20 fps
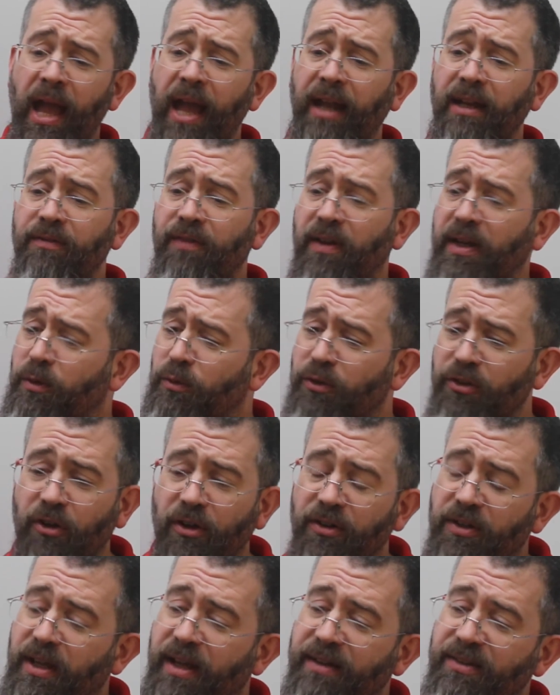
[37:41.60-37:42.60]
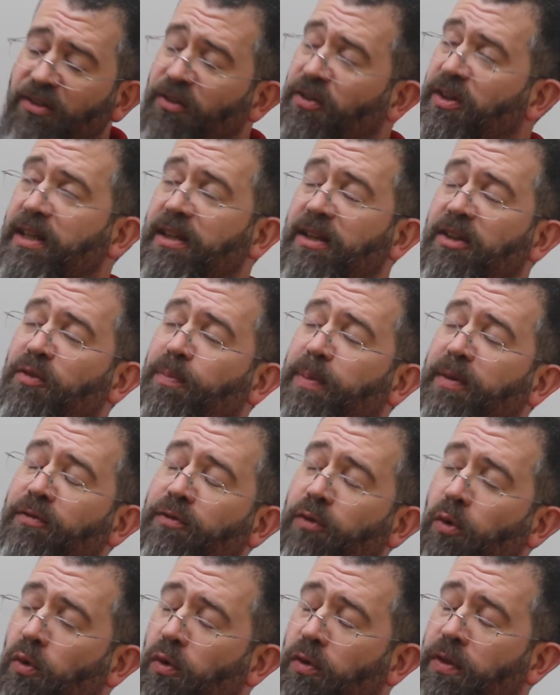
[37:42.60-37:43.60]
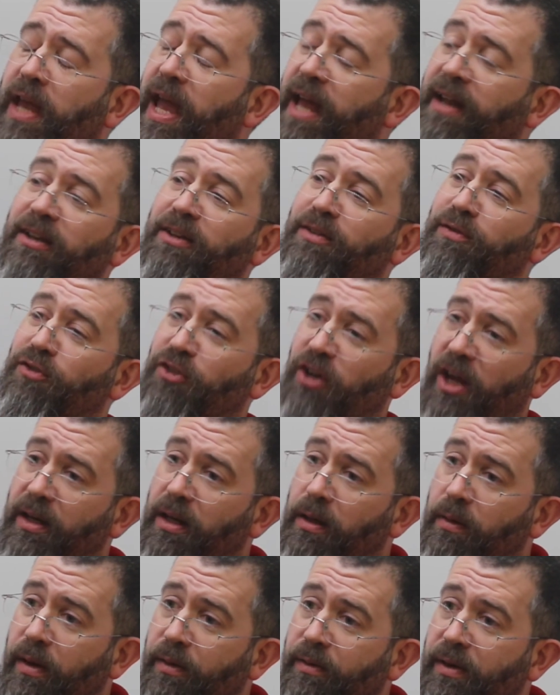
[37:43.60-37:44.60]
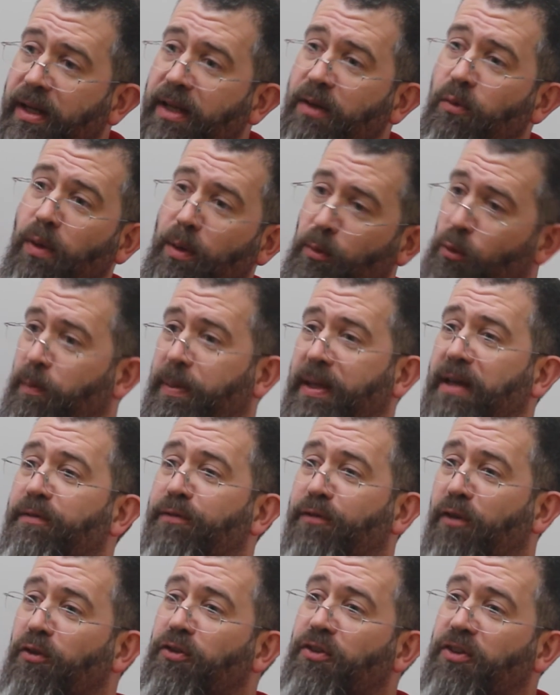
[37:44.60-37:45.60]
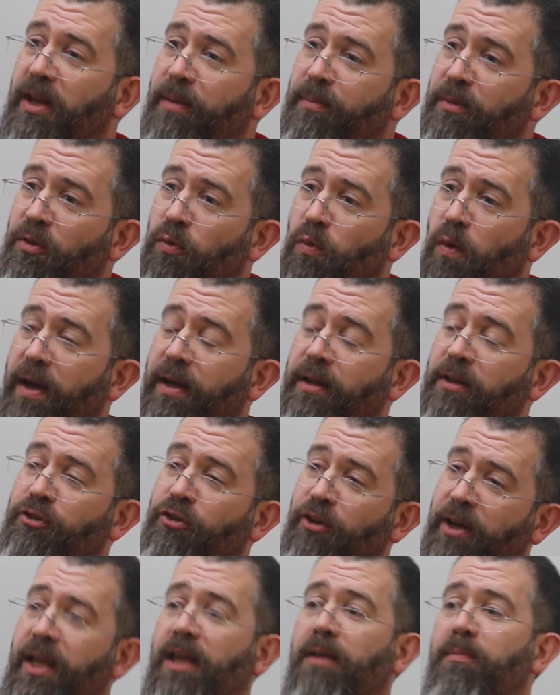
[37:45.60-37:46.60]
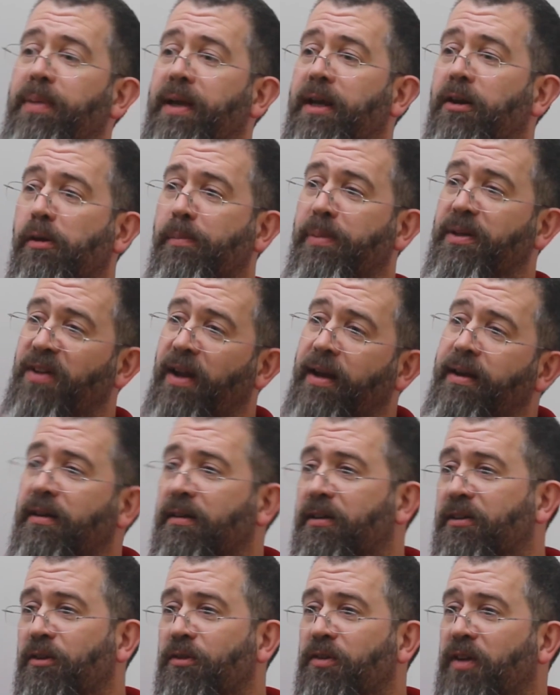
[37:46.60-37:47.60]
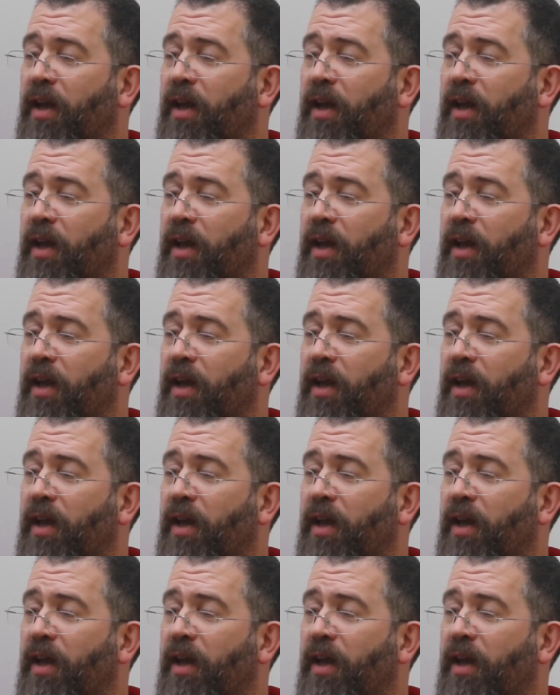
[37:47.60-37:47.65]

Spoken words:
And if anyone's going to get to see this before the end of January, we will be at FOSDEM as well, drinking beer and pretending to do